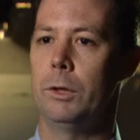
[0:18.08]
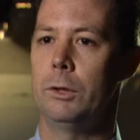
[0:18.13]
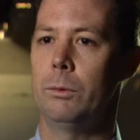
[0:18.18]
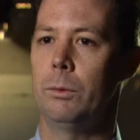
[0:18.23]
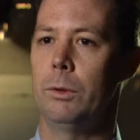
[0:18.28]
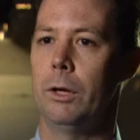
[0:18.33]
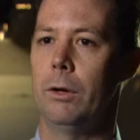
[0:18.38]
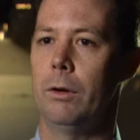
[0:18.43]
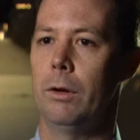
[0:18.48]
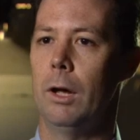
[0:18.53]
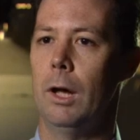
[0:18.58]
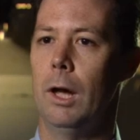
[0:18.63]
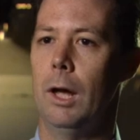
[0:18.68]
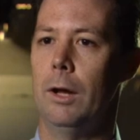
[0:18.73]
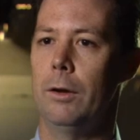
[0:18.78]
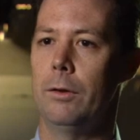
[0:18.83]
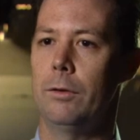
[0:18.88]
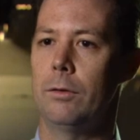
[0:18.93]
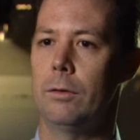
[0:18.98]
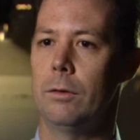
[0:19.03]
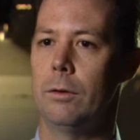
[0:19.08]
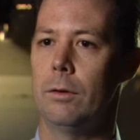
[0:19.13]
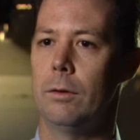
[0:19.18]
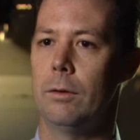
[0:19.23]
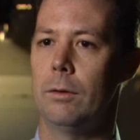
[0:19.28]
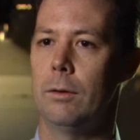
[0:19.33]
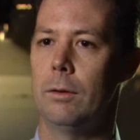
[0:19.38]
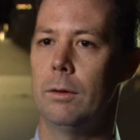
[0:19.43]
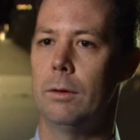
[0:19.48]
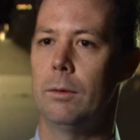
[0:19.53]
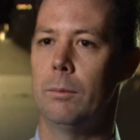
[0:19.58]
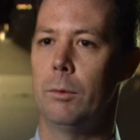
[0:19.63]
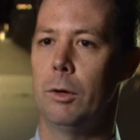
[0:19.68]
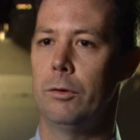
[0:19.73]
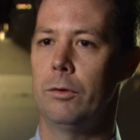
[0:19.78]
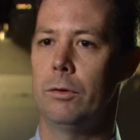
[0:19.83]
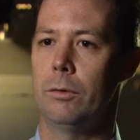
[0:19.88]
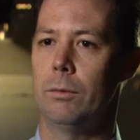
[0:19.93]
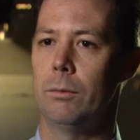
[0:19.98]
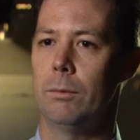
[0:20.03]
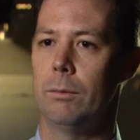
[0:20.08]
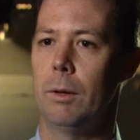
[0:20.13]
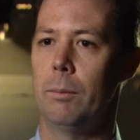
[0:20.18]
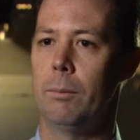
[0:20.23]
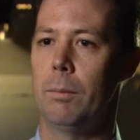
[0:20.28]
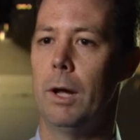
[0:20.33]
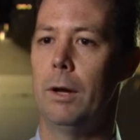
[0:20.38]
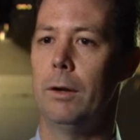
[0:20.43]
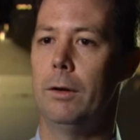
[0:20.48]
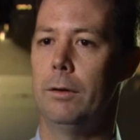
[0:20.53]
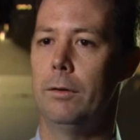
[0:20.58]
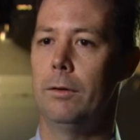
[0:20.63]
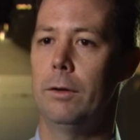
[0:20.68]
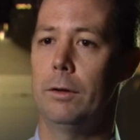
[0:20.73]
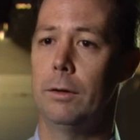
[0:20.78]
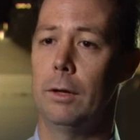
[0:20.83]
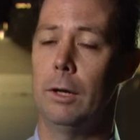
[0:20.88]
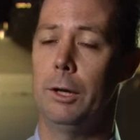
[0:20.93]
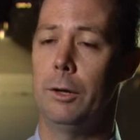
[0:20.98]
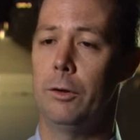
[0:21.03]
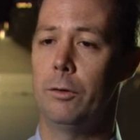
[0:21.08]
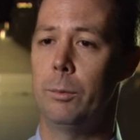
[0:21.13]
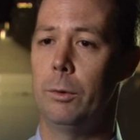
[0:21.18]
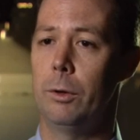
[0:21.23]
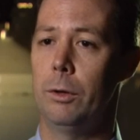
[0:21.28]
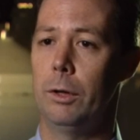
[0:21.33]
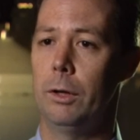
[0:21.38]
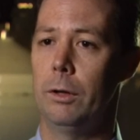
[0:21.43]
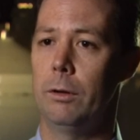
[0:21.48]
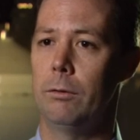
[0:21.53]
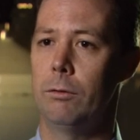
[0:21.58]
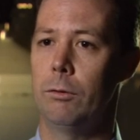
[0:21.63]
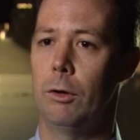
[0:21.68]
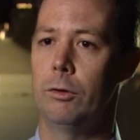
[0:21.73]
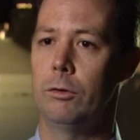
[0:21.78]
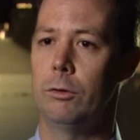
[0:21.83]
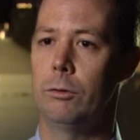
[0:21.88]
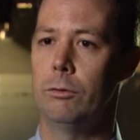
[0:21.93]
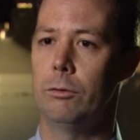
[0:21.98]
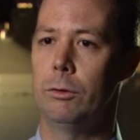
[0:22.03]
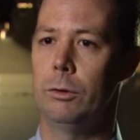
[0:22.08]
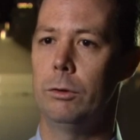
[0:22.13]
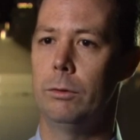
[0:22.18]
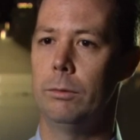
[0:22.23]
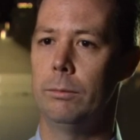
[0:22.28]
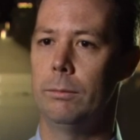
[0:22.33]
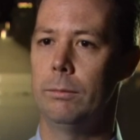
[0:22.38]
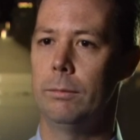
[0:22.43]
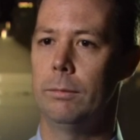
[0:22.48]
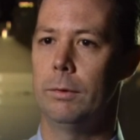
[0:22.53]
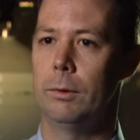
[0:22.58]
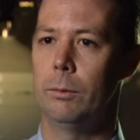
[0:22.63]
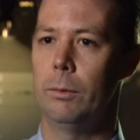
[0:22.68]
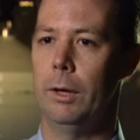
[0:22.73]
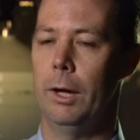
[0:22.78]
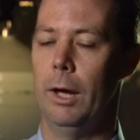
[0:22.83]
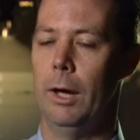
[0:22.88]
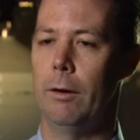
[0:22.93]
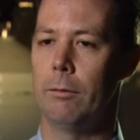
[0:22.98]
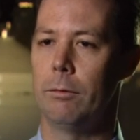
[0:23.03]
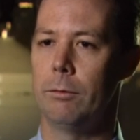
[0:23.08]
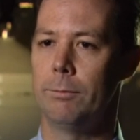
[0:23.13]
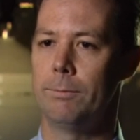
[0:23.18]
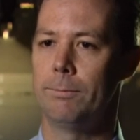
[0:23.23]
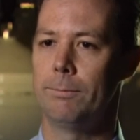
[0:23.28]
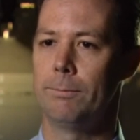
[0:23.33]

which we're going to harness the most abundant and cleanest burning fossil fuel that we have.